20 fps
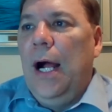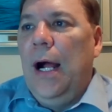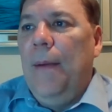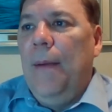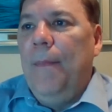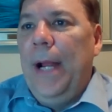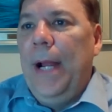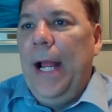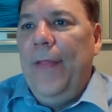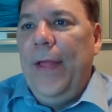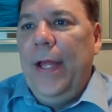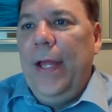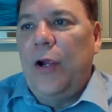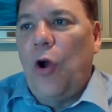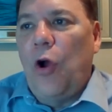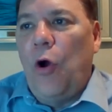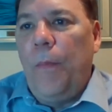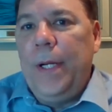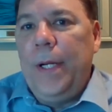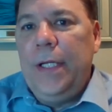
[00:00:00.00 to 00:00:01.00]
Um, and then
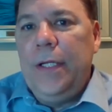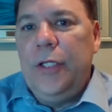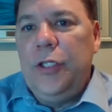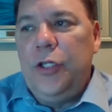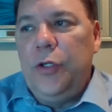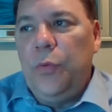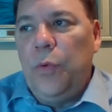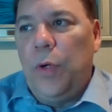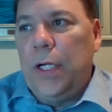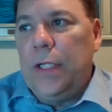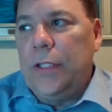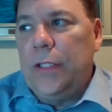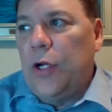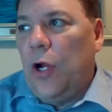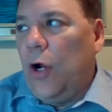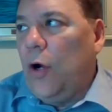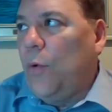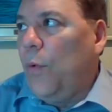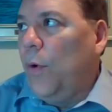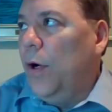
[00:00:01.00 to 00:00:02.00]
Colby, did you want to
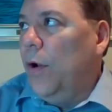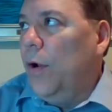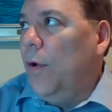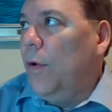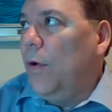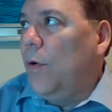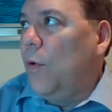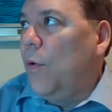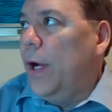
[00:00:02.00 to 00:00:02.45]
talk real